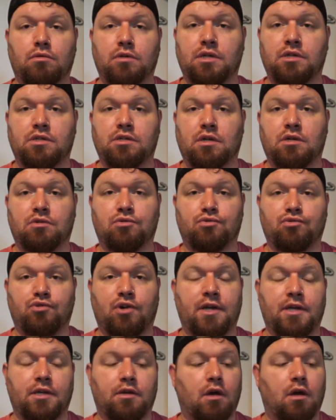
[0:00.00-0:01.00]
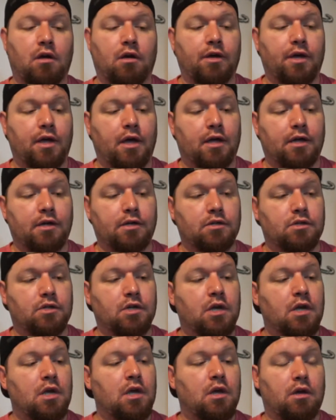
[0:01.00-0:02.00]
He's a great guy, and
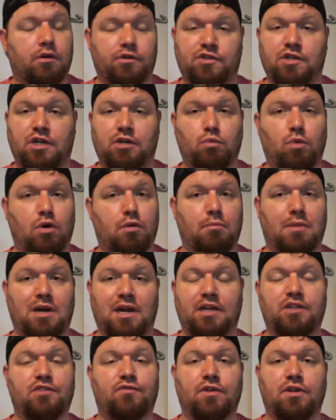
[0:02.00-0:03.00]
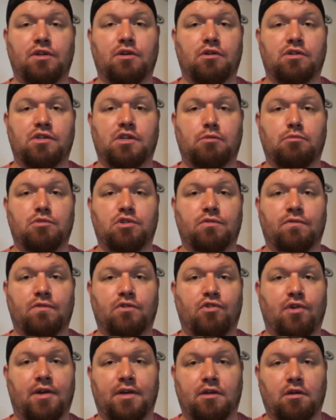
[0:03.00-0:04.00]
I said in one of my last videos how much of a
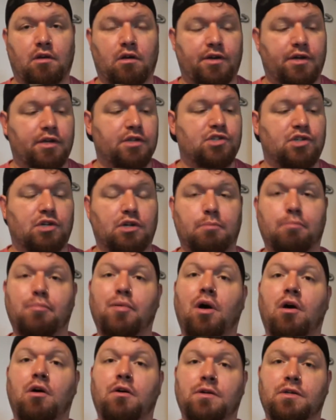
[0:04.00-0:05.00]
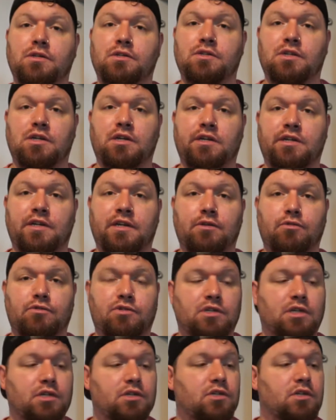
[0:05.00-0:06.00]
great guy he is and the bargains and the deals
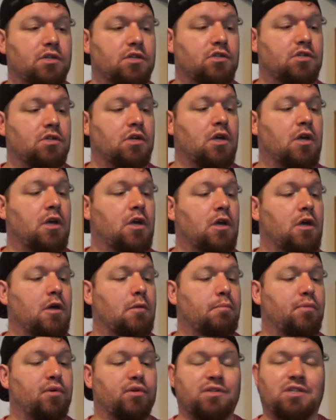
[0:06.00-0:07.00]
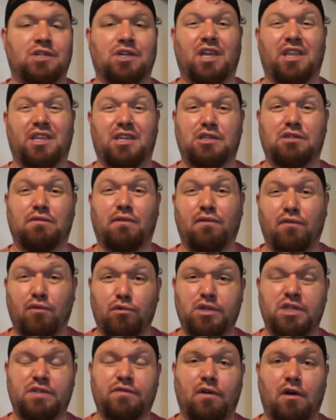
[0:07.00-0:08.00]
that he does. But to get this for
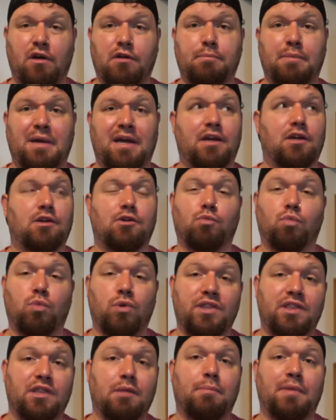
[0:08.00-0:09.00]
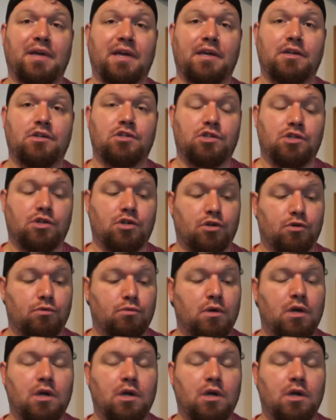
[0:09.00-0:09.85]
£45 with the PSU